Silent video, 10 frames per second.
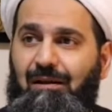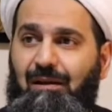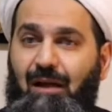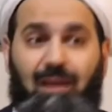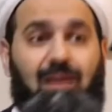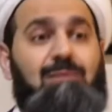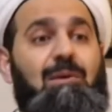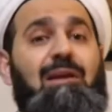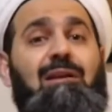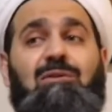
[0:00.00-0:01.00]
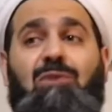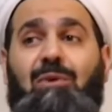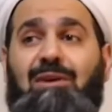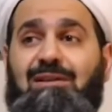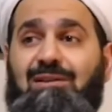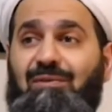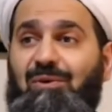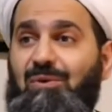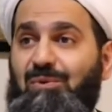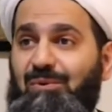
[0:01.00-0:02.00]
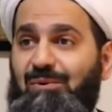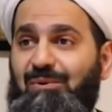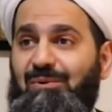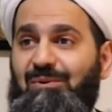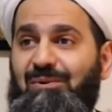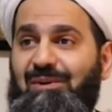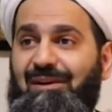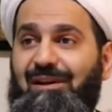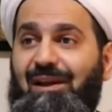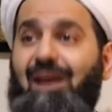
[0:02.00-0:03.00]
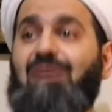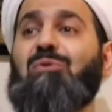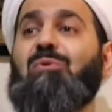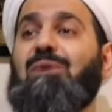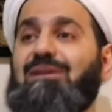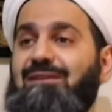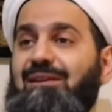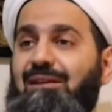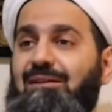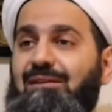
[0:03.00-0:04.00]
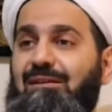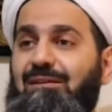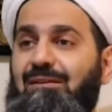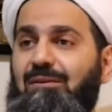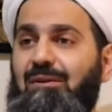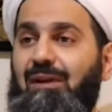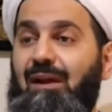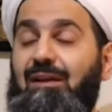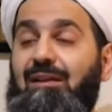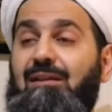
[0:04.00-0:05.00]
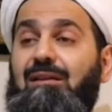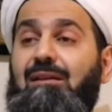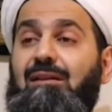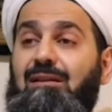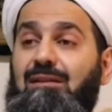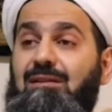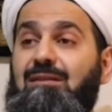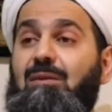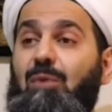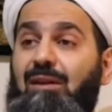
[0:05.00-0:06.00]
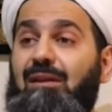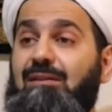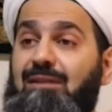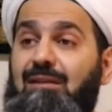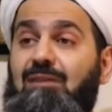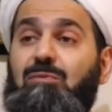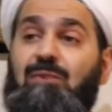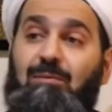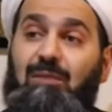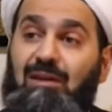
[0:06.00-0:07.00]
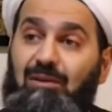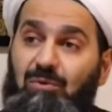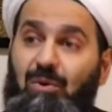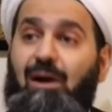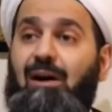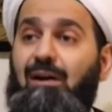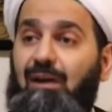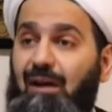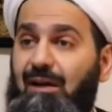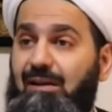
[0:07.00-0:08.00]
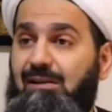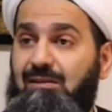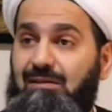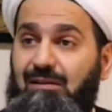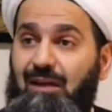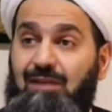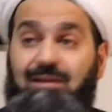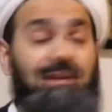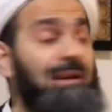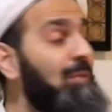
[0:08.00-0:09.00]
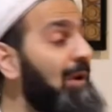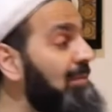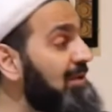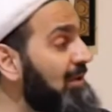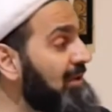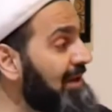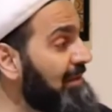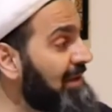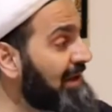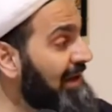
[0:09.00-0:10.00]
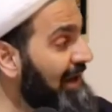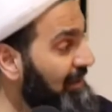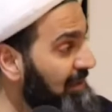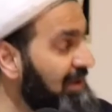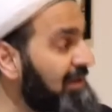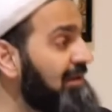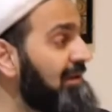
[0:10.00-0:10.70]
Allah is making it so easy for you, and you're wasting it. And this is the one that Sayyidina Jibreel making dua against, and Sayyidina Muhammad sallallahu alayhi wa sallam making Ameen.